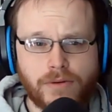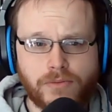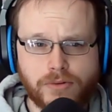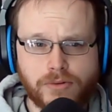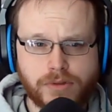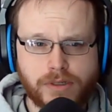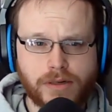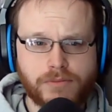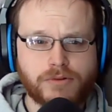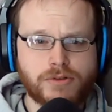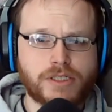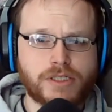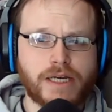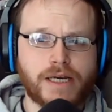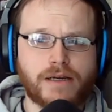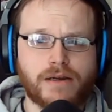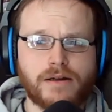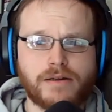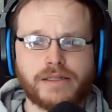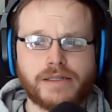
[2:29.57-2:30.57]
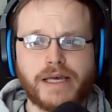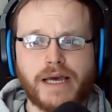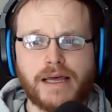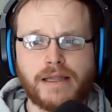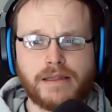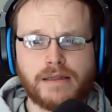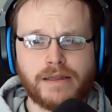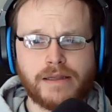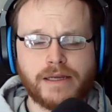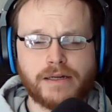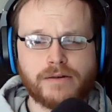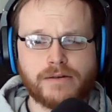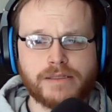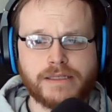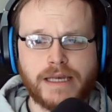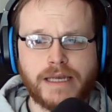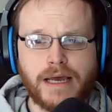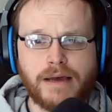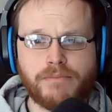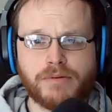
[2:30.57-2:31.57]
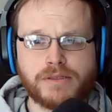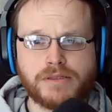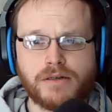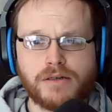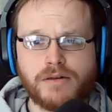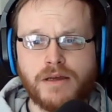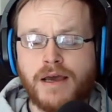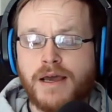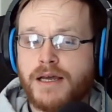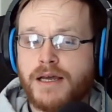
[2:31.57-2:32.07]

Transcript: We'll double check on that later in the episode.